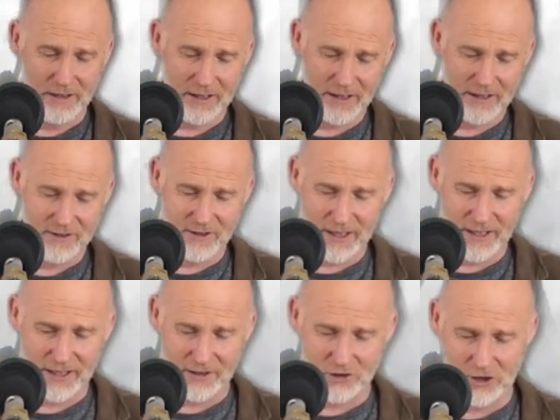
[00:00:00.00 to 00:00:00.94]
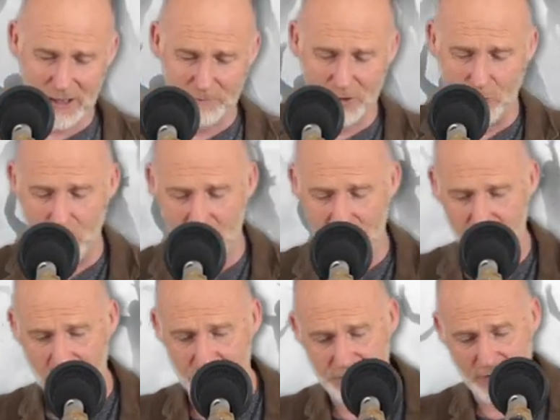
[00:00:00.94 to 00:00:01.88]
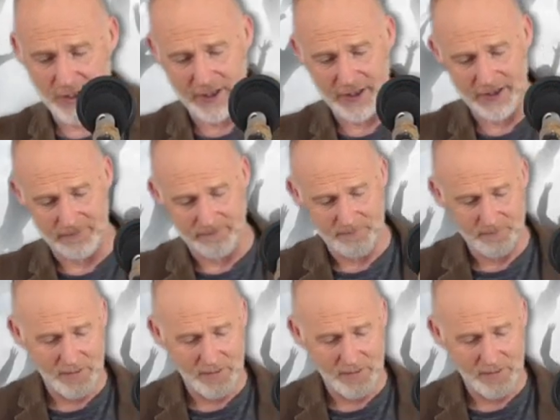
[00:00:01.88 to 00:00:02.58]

Isaiah chapter 1, verse 9